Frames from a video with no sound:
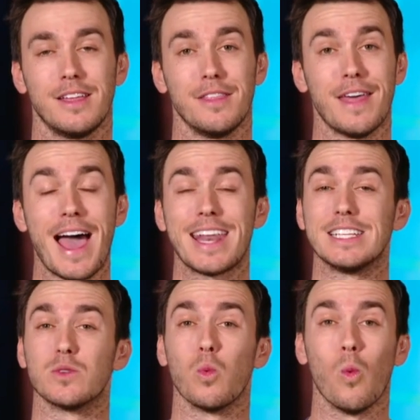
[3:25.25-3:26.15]
That
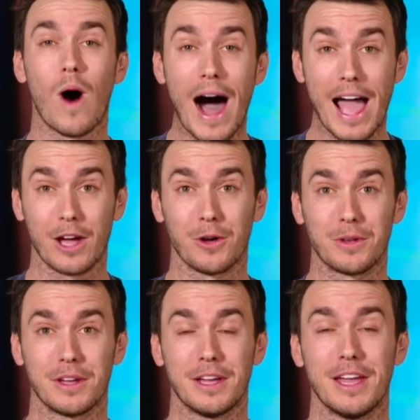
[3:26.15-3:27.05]
is wild.
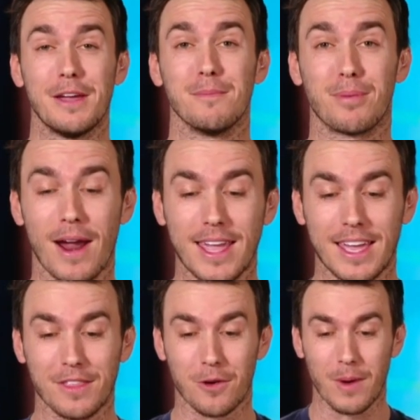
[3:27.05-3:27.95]

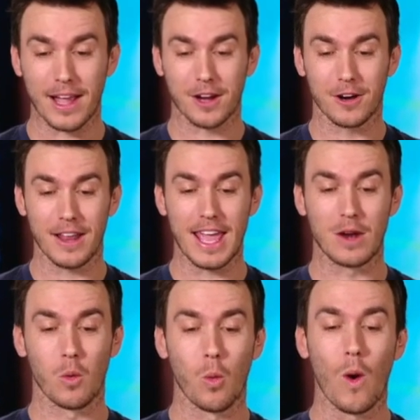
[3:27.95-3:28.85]
Breaking the record
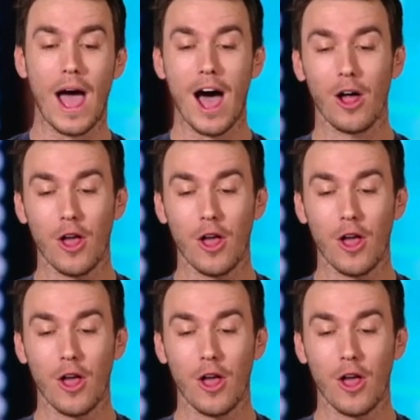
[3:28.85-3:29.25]
in well